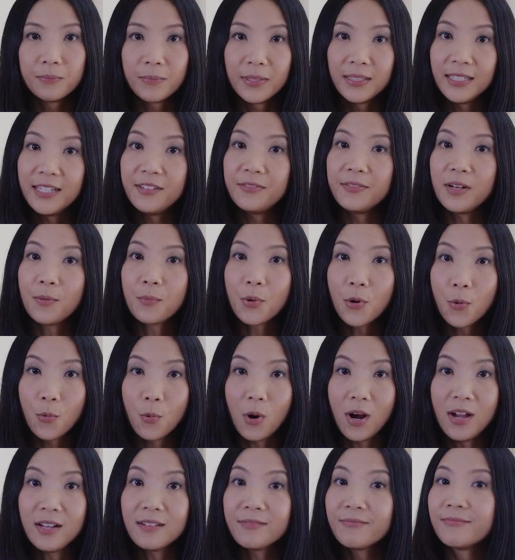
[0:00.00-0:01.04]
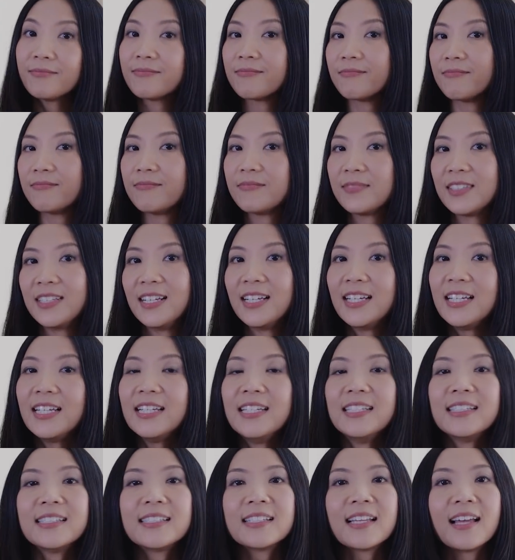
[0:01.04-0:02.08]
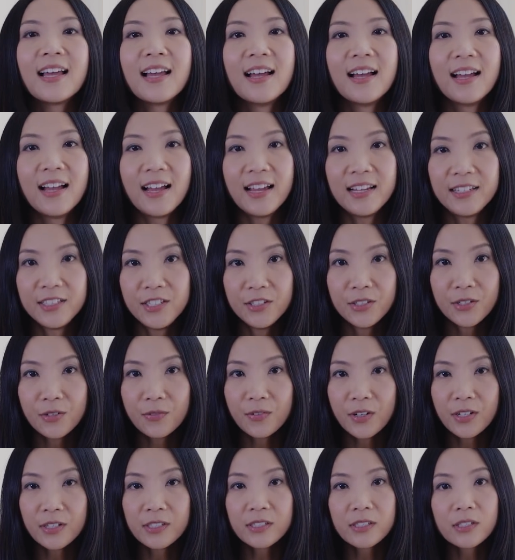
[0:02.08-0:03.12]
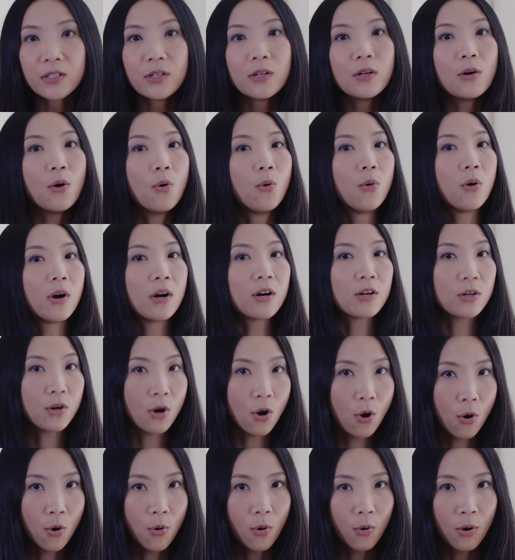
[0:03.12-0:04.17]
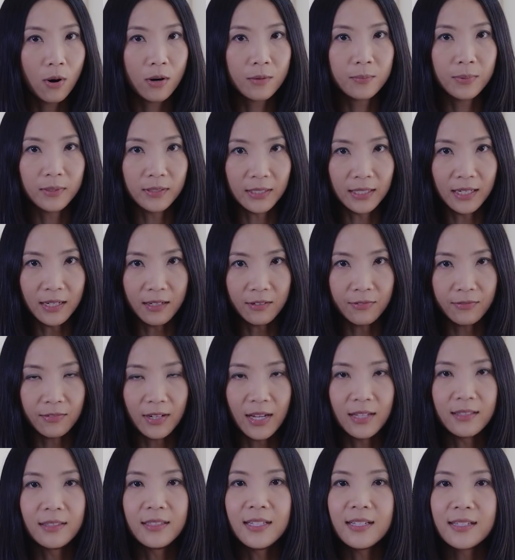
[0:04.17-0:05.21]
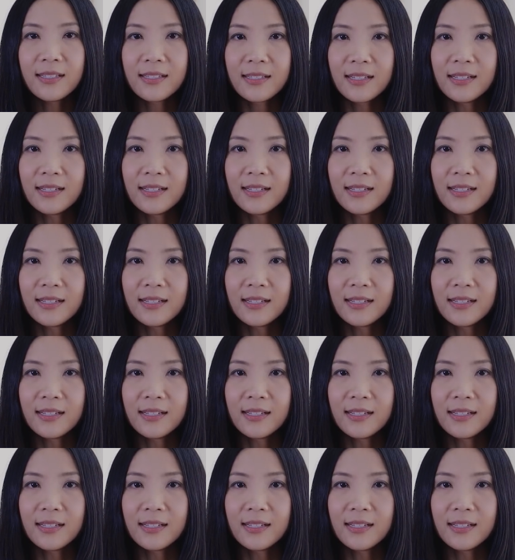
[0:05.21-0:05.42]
Belief number 1 is a universal or core belief, and this